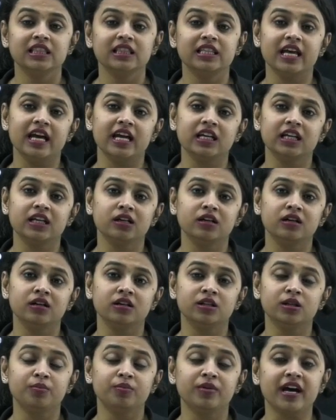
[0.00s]
Then
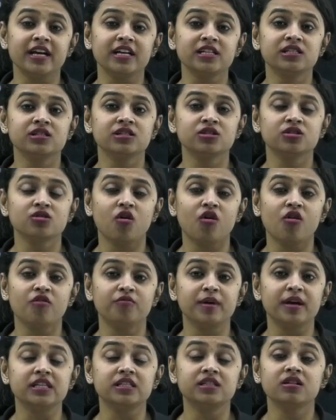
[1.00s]
the prices
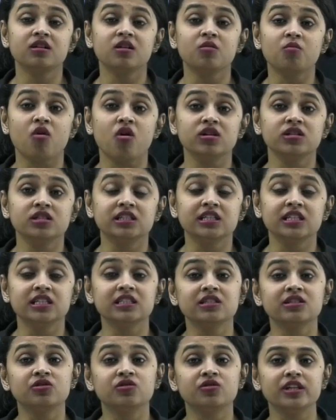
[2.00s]
of basic
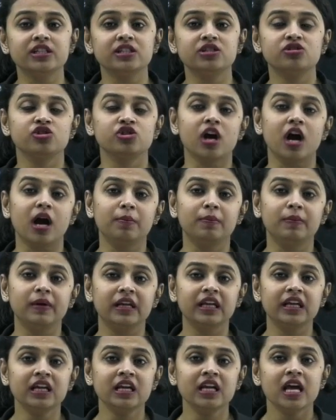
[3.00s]
commodities increased
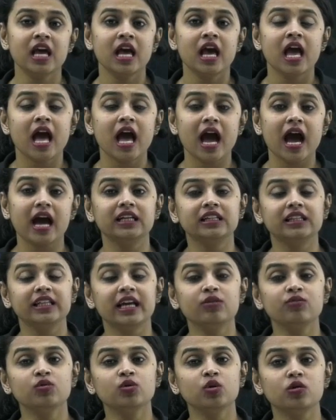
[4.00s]
sharply. And
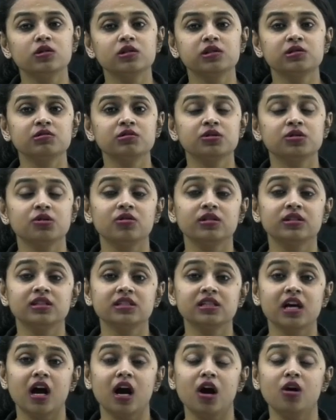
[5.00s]
then we also saw
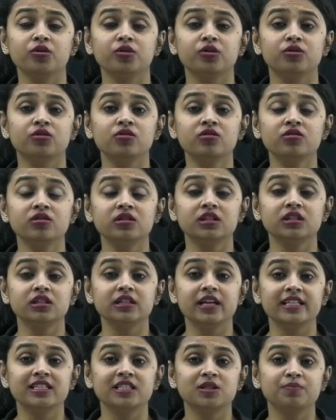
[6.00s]
that how, you know,
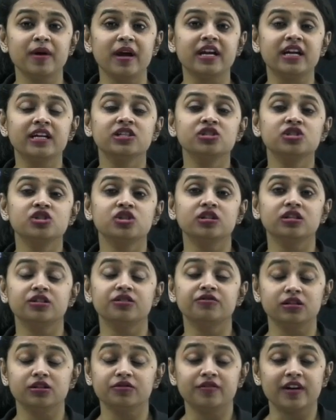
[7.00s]
the expenditure,
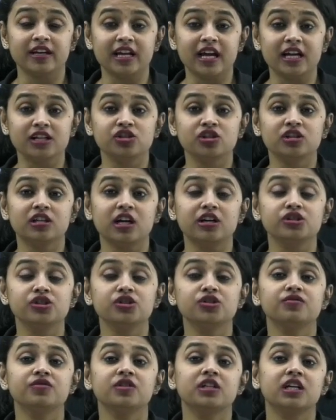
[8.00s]
the financial
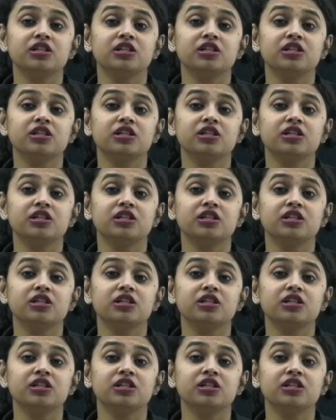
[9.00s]
condition of the